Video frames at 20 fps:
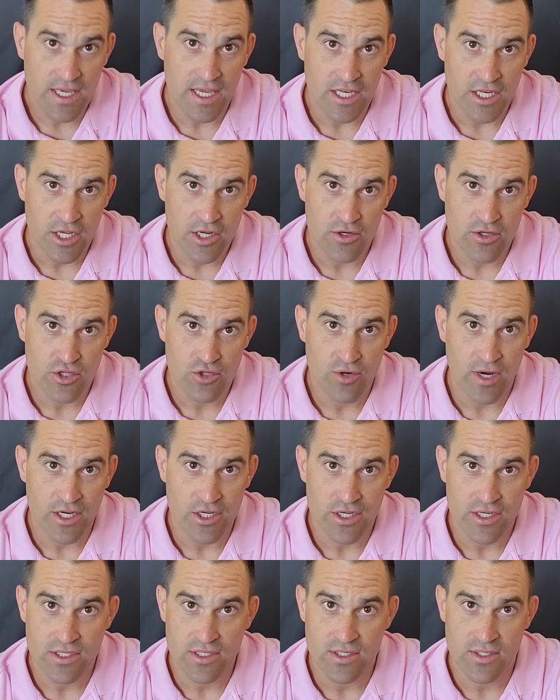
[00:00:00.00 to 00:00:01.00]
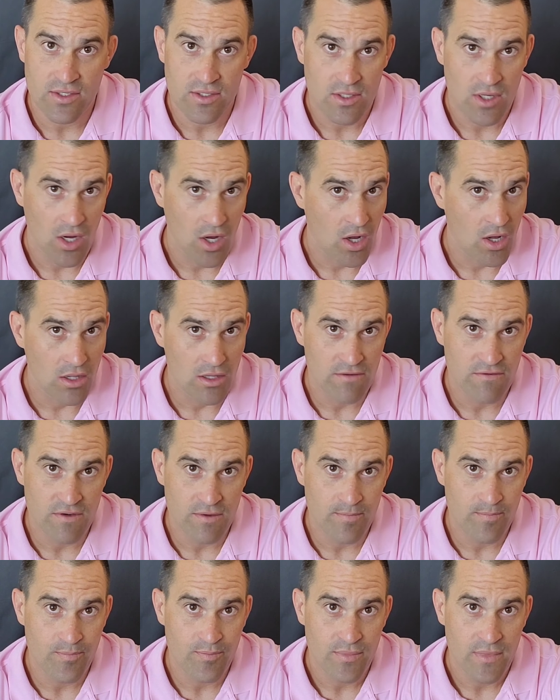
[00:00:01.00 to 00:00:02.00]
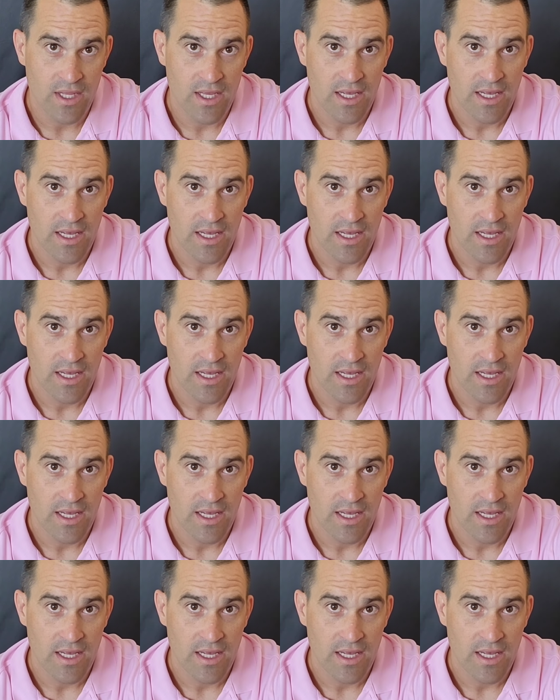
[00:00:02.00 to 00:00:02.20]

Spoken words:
Get to your stretches, all of them.